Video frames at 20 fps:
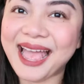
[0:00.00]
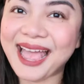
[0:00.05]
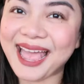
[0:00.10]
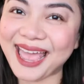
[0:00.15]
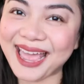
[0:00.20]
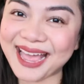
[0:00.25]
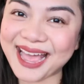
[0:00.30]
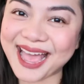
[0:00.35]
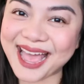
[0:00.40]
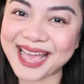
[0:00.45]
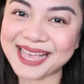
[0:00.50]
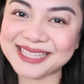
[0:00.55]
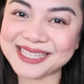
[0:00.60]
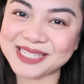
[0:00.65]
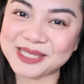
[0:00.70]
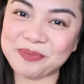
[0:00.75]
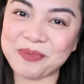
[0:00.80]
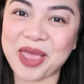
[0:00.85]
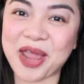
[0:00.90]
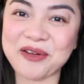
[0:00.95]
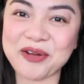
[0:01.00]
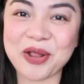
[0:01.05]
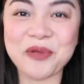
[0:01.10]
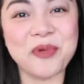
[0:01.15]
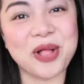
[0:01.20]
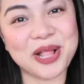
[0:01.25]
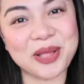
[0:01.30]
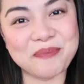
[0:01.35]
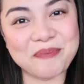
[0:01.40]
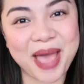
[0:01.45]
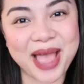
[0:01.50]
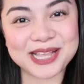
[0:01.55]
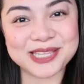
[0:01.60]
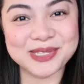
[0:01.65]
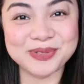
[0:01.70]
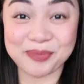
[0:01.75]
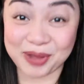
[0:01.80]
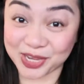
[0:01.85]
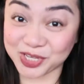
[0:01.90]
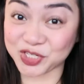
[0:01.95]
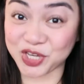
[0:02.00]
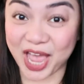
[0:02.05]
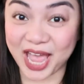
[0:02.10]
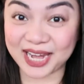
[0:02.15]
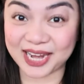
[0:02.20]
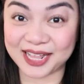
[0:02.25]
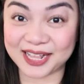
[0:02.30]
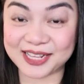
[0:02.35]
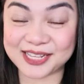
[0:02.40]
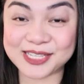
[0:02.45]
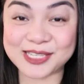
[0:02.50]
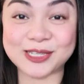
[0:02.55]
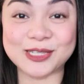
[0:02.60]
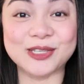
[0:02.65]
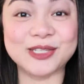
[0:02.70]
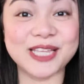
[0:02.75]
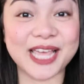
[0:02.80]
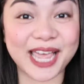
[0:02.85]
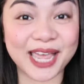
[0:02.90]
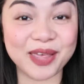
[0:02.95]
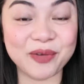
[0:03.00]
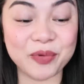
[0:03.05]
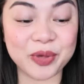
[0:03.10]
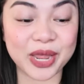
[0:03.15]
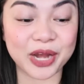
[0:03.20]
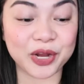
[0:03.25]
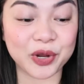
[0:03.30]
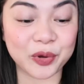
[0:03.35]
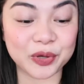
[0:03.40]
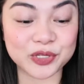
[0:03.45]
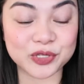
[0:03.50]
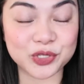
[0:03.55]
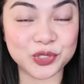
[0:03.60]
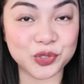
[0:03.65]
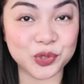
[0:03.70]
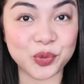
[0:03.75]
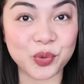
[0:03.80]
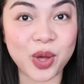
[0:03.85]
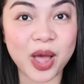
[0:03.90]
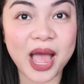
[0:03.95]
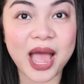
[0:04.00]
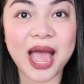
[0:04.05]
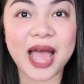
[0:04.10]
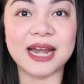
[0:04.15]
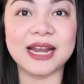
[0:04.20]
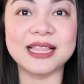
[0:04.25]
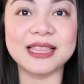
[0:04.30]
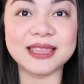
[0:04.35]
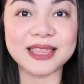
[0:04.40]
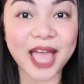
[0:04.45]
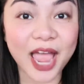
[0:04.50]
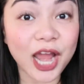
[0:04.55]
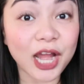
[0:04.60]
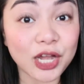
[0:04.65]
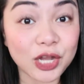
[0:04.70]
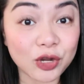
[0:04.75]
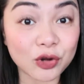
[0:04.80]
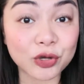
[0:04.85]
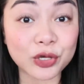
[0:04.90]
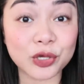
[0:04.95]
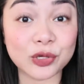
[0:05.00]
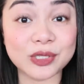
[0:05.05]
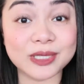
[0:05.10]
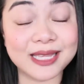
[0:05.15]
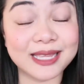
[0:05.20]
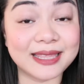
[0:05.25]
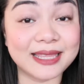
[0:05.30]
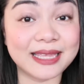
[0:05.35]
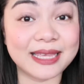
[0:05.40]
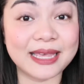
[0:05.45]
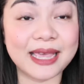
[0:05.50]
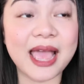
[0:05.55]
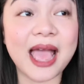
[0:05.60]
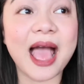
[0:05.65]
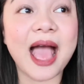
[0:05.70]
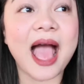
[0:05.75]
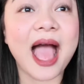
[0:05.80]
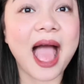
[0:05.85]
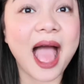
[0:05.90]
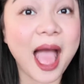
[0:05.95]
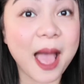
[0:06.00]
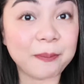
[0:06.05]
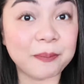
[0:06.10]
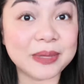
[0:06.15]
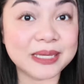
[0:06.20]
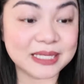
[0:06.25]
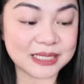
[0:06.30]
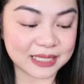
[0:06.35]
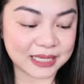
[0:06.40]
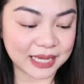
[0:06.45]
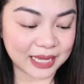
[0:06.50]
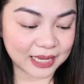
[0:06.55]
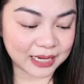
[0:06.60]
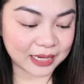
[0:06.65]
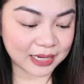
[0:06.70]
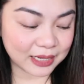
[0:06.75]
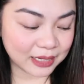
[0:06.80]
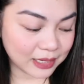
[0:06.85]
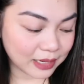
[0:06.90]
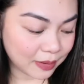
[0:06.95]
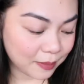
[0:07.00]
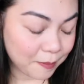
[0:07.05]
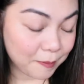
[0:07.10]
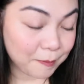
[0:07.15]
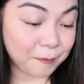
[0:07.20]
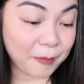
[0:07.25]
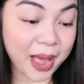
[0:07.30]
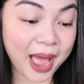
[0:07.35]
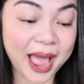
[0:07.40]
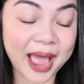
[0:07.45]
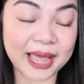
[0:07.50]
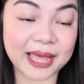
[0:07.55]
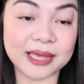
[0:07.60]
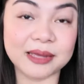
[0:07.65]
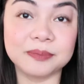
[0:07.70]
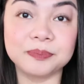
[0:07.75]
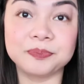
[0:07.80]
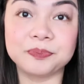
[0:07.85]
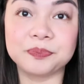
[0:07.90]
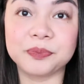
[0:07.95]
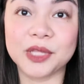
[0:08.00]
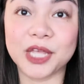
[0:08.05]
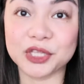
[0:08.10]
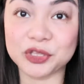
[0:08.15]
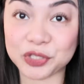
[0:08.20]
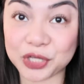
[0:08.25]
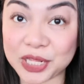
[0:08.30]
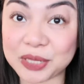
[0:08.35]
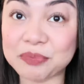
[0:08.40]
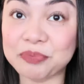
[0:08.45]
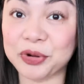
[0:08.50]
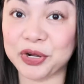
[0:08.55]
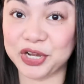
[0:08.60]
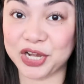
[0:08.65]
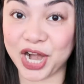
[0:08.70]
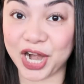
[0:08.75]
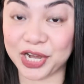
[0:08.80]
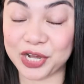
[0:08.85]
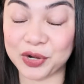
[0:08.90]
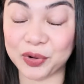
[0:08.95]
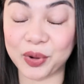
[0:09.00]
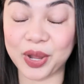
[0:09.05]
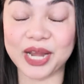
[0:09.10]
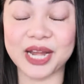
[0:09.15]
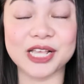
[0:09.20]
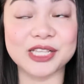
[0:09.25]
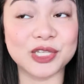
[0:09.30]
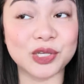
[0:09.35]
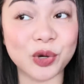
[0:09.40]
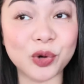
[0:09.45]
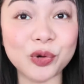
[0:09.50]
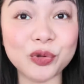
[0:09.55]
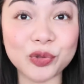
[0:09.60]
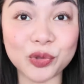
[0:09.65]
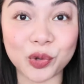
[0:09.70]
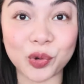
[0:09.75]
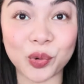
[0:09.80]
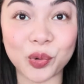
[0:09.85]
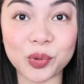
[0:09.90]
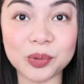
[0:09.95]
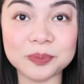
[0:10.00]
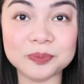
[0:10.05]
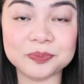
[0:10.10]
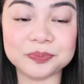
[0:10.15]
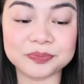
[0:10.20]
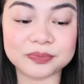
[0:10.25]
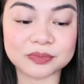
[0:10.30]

Hey guys, it's me Ariel. Welcome back to my channel. So today we are going to do an entire look using the Happy Skin by Kathryn Bernardo. And as you all know,